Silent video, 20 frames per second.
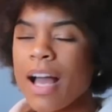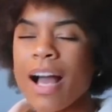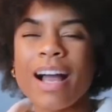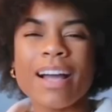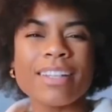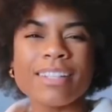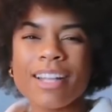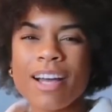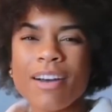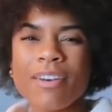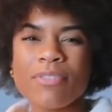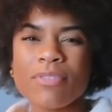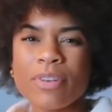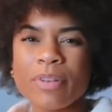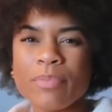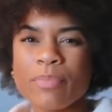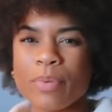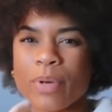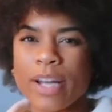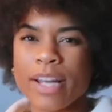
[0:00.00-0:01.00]
I love
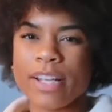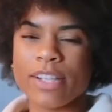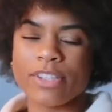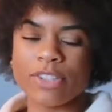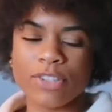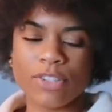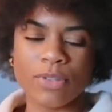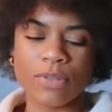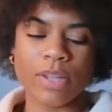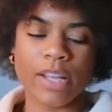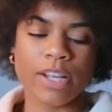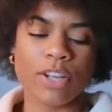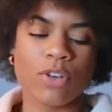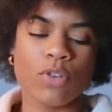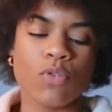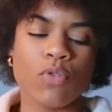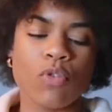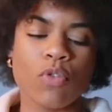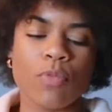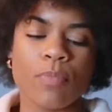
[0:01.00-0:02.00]
when brands do like
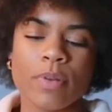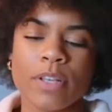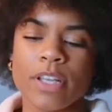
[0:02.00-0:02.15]
cool